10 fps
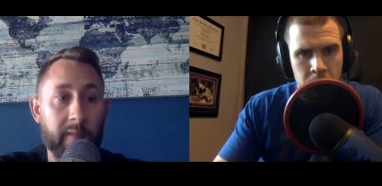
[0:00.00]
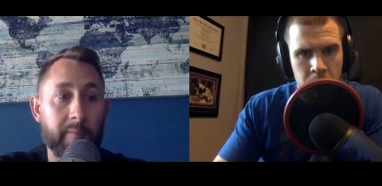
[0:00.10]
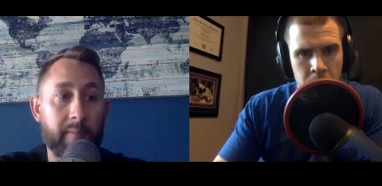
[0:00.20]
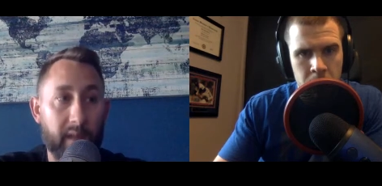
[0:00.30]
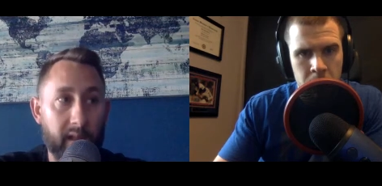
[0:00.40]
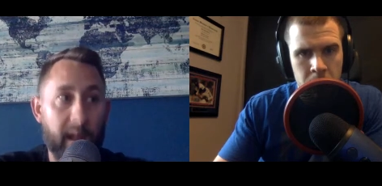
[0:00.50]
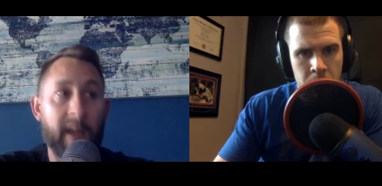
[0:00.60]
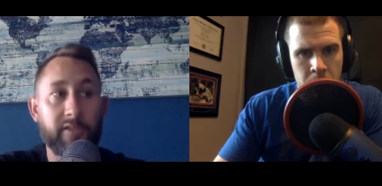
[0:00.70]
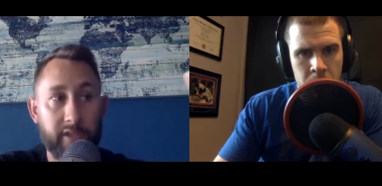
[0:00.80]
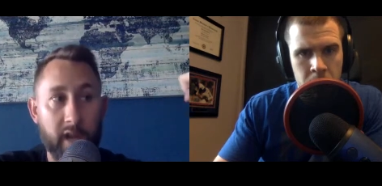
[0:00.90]
Speaker 1: my last
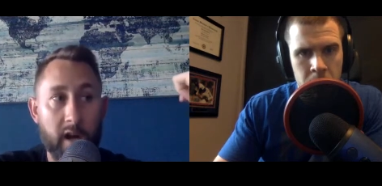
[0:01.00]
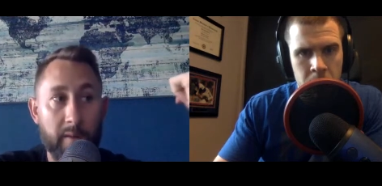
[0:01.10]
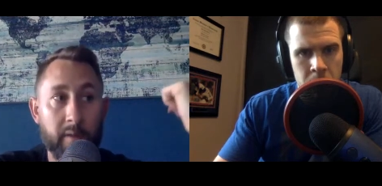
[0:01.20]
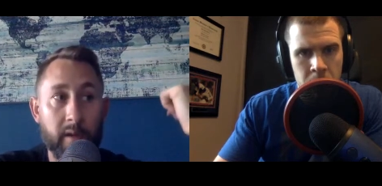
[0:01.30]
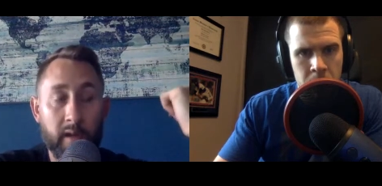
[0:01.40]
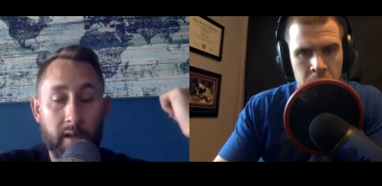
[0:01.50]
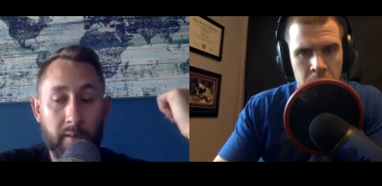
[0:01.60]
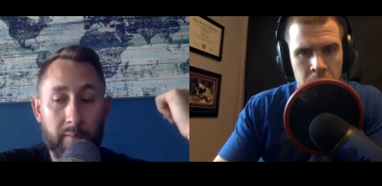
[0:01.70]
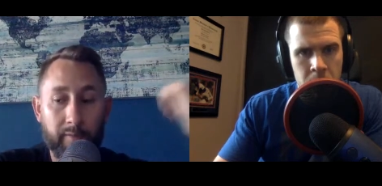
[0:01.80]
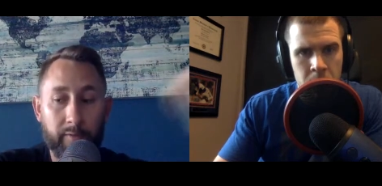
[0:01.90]
job,
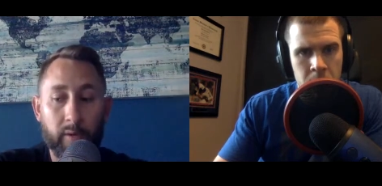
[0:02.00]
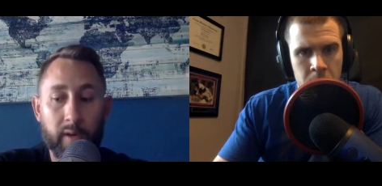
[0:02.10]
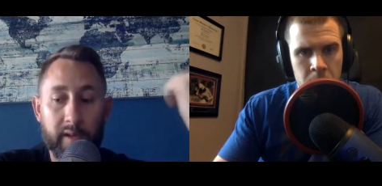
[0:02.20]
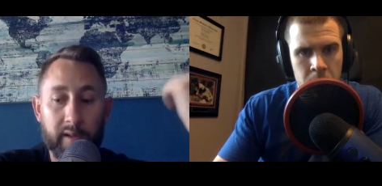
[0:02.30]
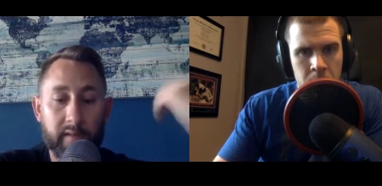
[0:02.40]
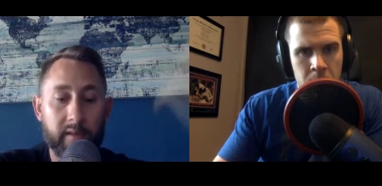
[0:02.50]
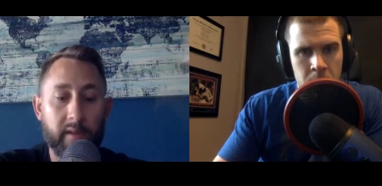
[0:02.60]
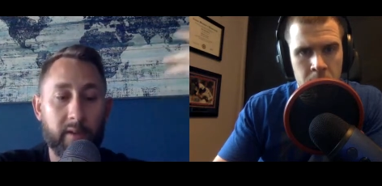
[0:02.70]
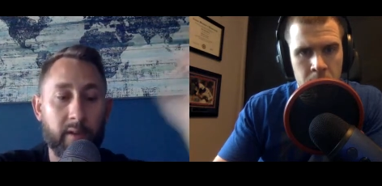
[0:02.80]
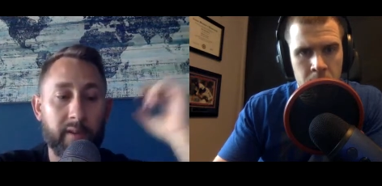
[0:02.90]
before I started all
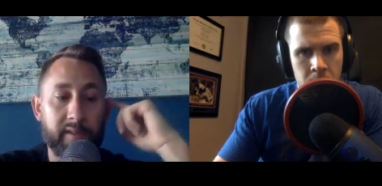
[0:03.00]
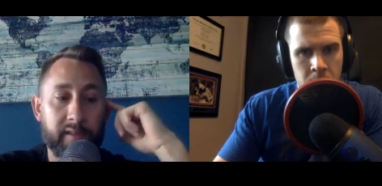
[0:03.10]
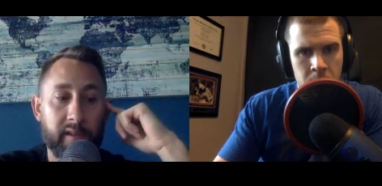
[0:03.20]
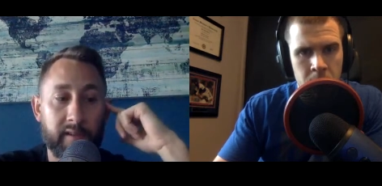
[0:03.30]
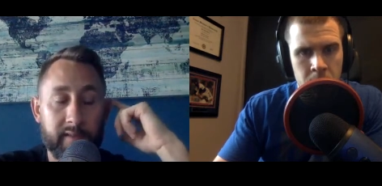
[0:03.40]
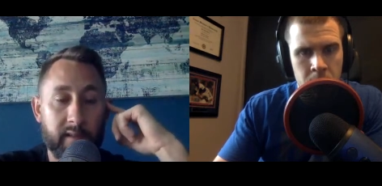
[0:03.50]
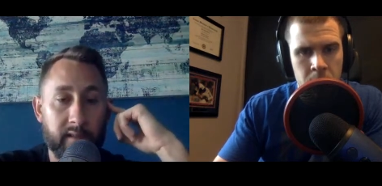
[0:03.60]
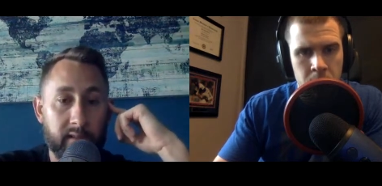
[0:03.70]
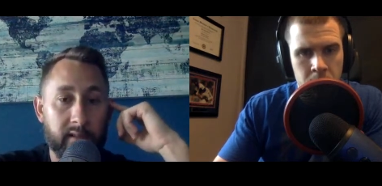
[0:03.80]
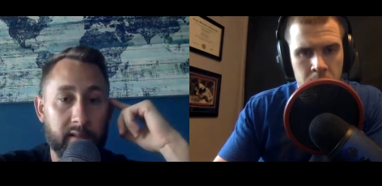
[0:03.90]
this stuff.
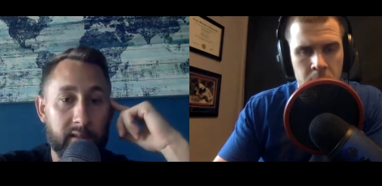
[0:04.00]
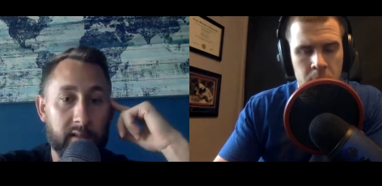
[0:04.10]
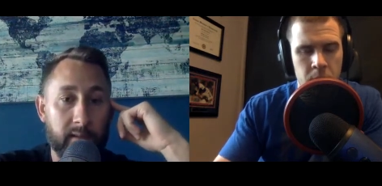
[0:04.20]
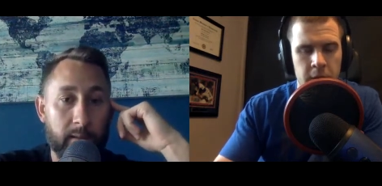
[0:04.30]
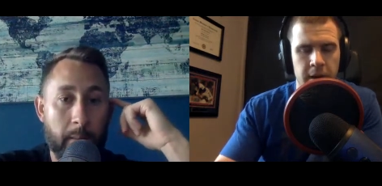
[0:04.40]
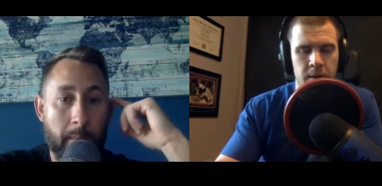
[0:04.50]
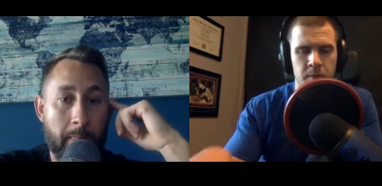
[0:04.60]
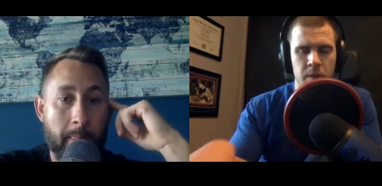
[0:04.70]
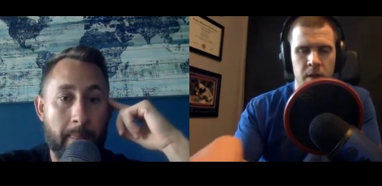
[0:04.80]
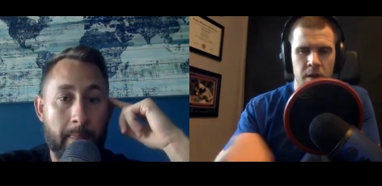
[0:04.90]
Wow,
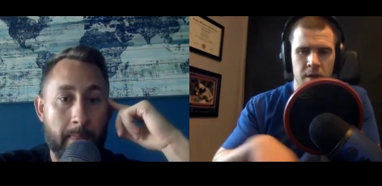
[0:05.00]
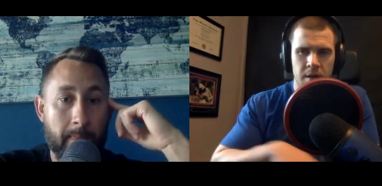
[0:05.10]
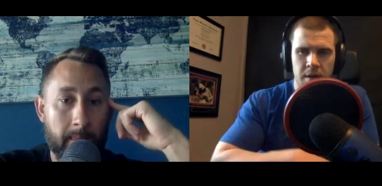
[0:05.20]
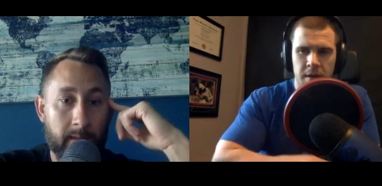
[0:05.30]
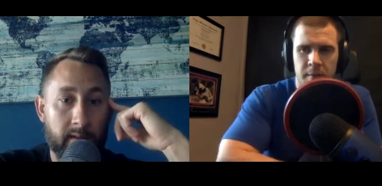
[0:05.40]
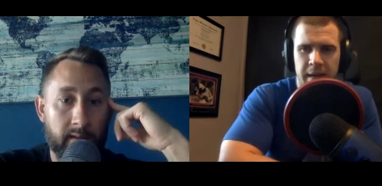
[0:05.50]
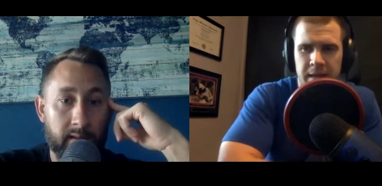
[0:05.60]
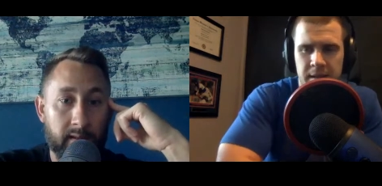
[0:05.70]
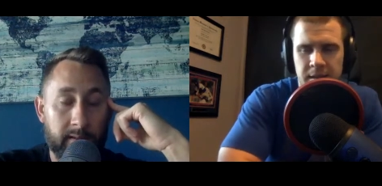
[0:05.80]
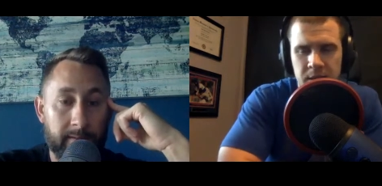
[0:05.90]
man.
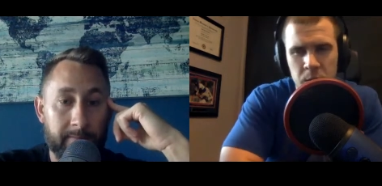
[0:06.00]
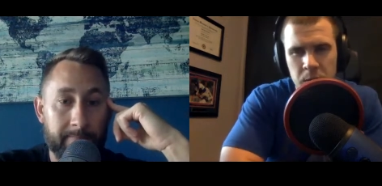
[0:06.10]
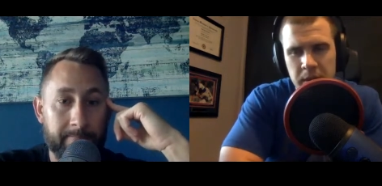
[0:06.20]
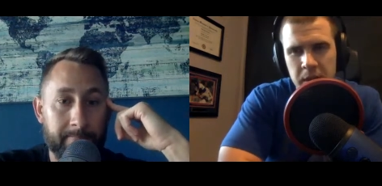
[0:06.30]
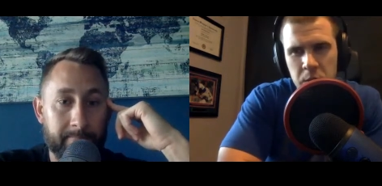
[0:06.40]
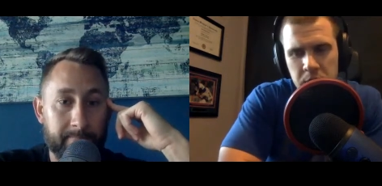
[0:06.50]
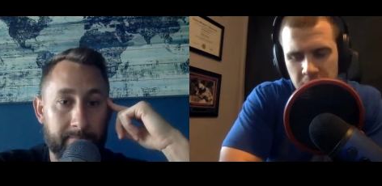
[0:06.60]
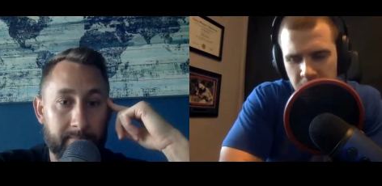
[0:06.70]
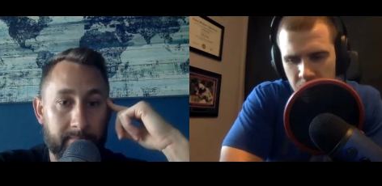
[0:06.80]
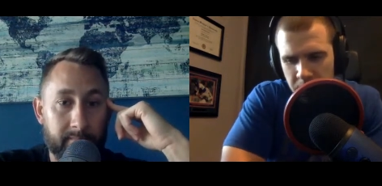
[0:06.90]
Speaker 2: So can you talk
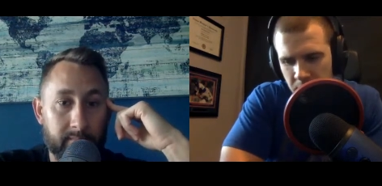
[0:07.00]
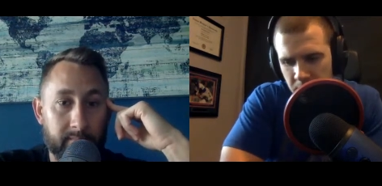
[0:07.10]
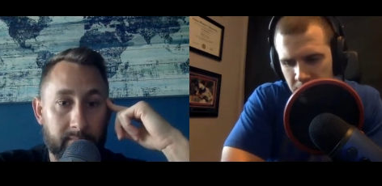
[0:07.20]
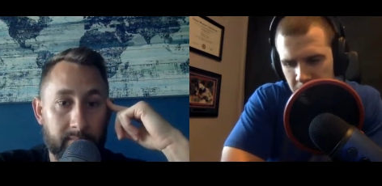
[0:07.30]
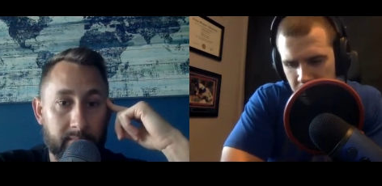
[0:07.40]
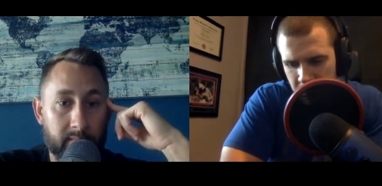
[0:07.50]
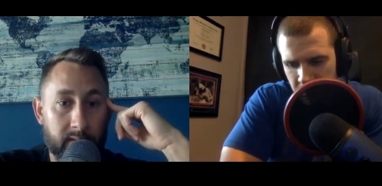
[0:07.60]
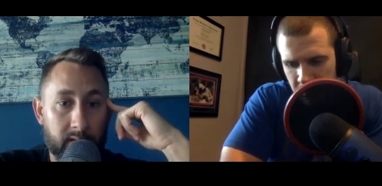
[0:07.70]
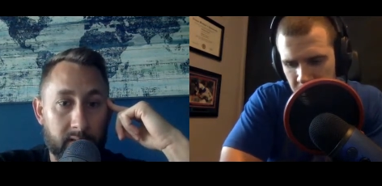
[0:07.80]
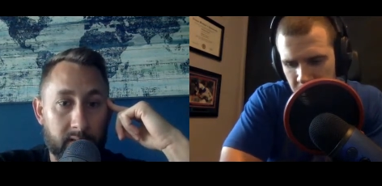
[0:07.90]
about like
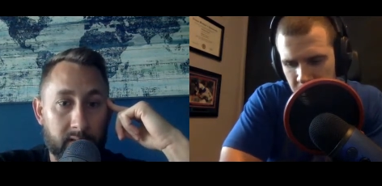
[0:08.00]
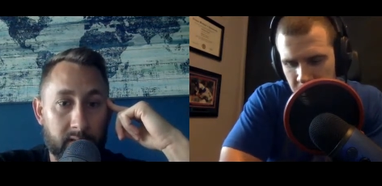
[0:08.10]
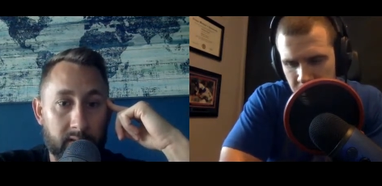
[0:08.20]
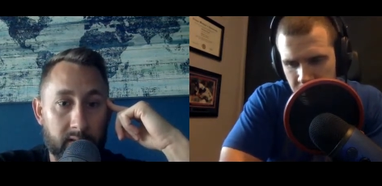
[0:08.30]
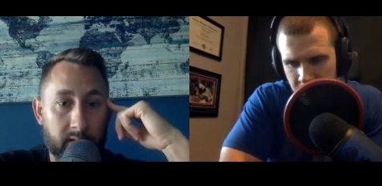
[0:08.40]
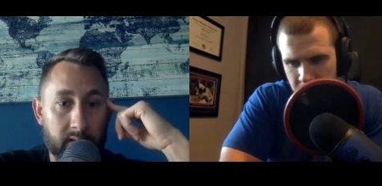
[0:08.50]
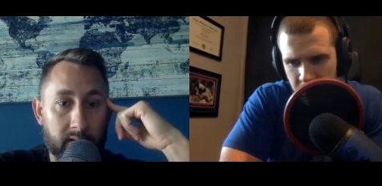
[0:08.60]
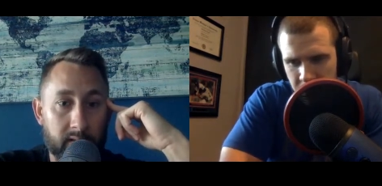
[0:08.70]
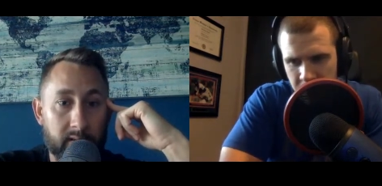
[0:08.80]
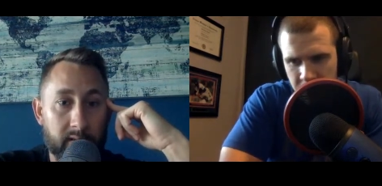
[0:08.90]
the, I
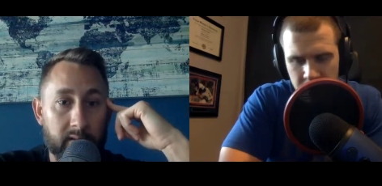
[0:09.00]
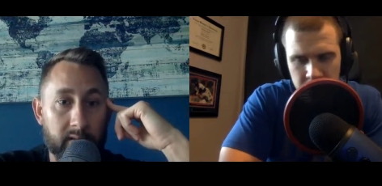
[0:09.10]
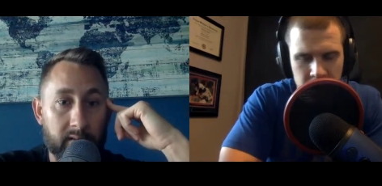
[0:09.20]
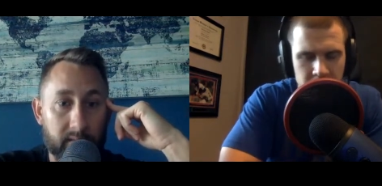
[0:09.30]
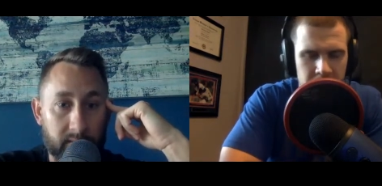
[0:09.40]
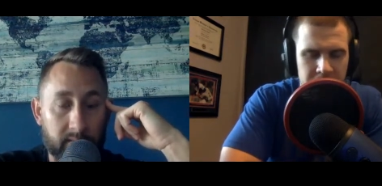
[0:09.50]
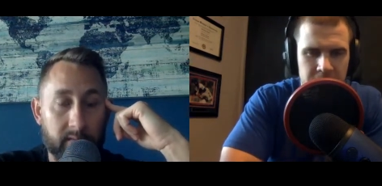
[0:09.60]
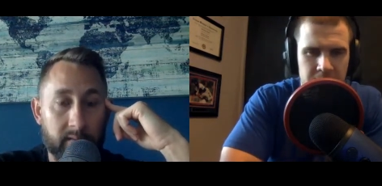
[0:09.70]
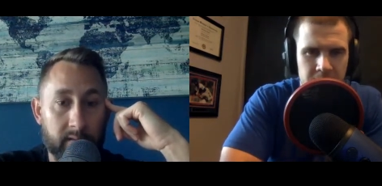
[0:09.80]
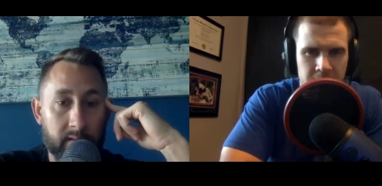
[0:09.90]
mean, you know, obviously
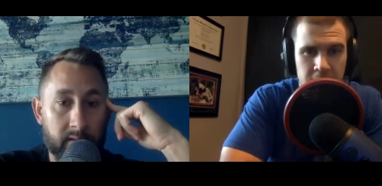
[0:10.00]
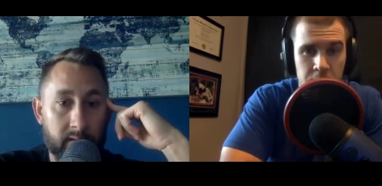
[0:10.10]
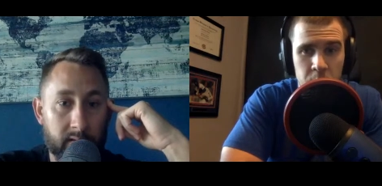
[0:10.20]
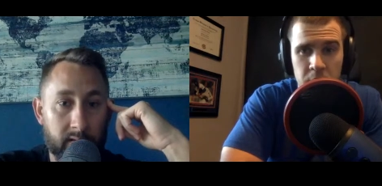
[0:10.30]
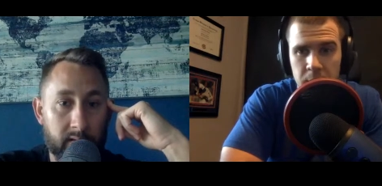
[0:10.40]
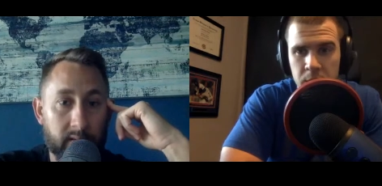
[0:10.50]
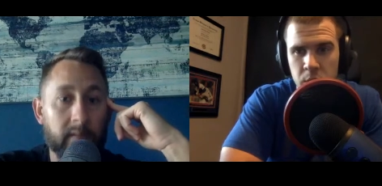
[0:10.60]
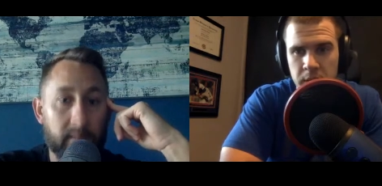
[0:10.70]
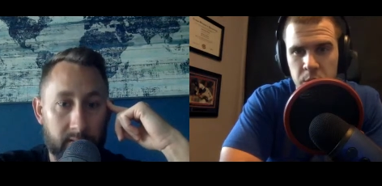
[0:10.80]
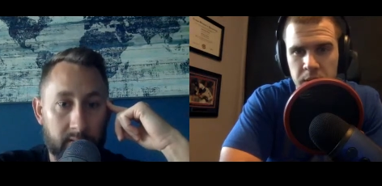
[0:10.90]
a lot of people come to
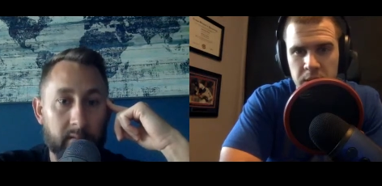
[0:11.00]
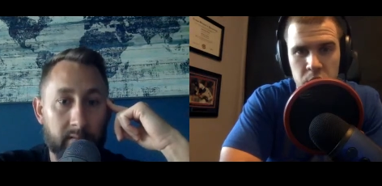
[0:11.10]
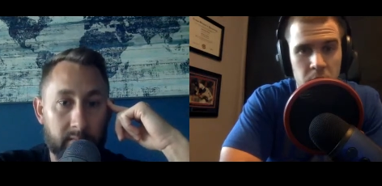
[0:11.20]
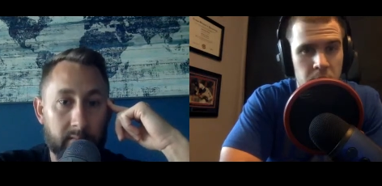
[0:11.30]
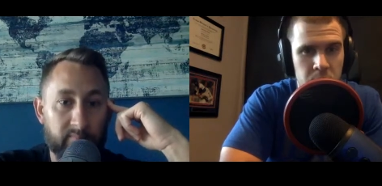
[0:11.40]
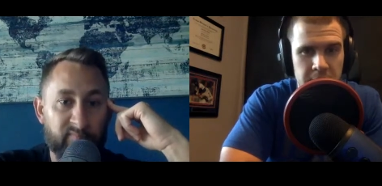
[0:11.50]
us with struggles